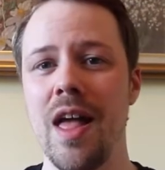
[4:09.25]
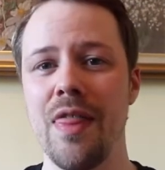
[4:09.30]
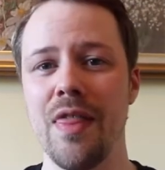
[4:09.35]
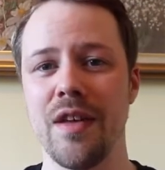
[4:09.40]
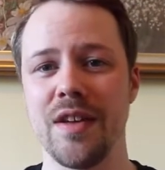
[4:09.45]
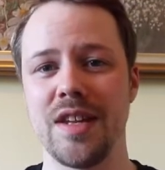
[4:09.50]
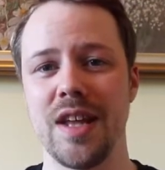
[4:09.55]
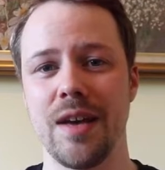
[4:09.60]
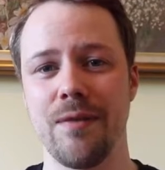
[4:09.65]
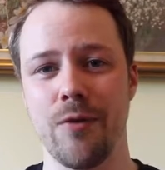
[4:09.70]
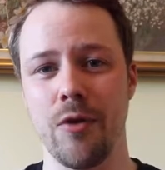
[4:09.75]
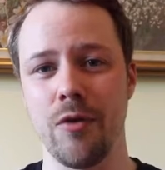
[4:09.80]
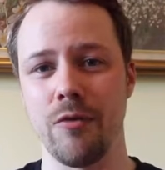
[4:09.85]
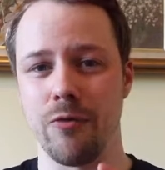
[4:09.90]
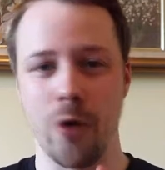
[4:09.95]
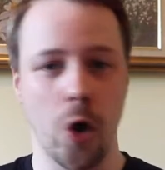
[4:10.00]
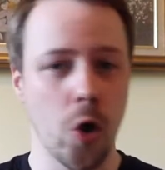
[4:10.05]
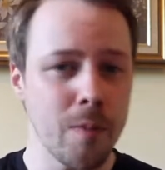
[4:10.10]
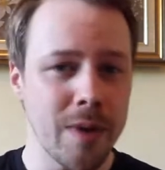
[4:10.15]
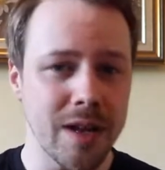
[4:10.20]
the different
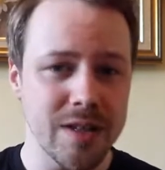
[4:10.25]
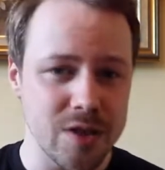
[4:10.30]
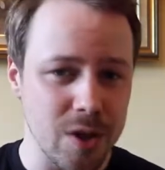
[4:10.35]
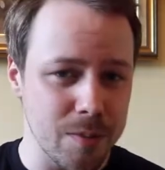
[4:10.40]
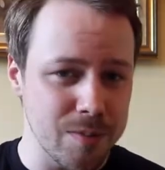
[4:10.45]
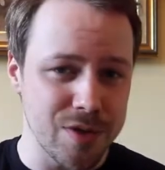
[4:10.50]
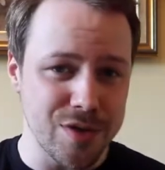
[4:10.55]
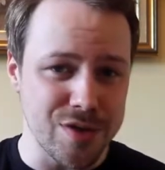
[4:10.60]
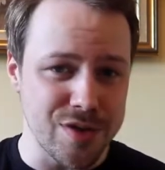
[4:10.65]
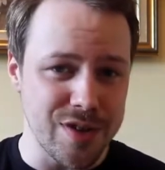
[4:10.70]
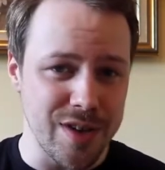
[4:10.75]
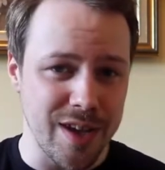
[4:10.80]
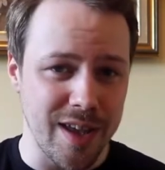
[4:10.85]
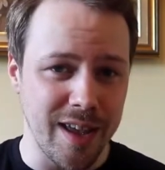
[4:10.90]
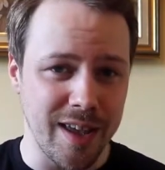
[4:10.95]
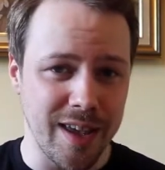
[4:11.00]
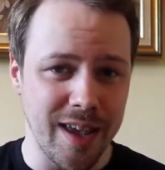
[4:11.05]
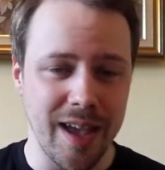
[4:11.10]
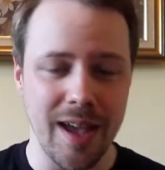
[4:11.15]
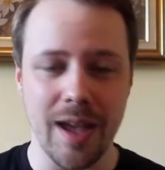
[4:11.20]
romance options you
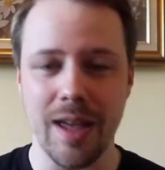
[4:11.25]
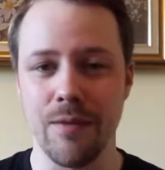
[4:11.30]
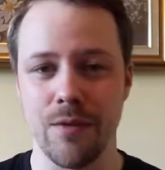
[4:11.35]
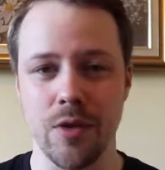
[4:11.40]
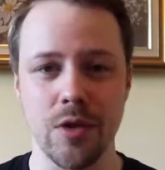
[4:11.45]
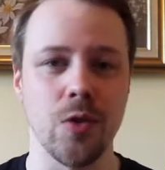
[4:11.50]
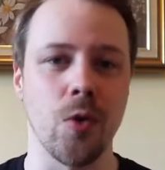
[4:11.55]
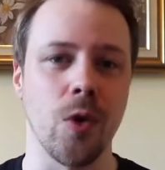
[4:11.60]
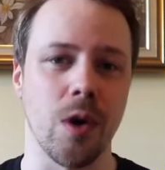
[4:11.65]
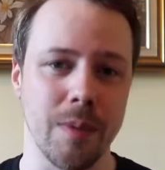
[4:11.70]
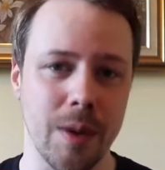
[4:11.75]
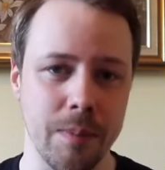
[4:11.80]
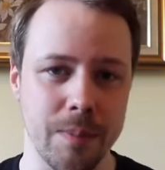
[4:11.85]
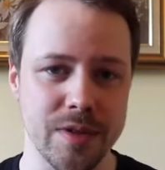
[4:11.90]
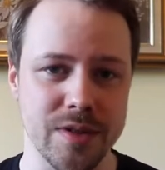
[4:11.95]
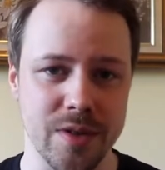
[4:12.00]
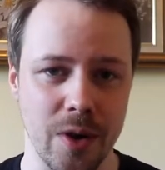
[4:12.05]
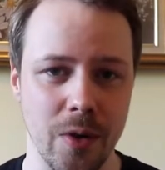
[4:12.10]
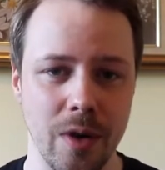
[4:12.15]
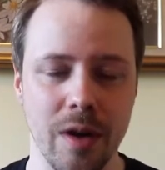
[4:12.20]
can get if you talk about
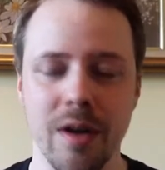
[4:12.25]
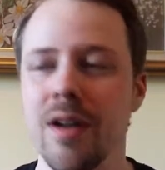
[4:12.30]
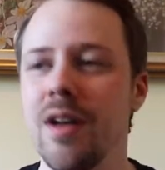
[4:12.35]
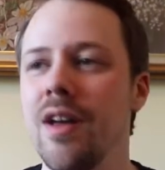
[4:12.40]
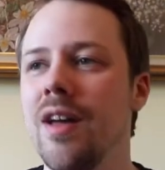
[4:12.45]
Persona,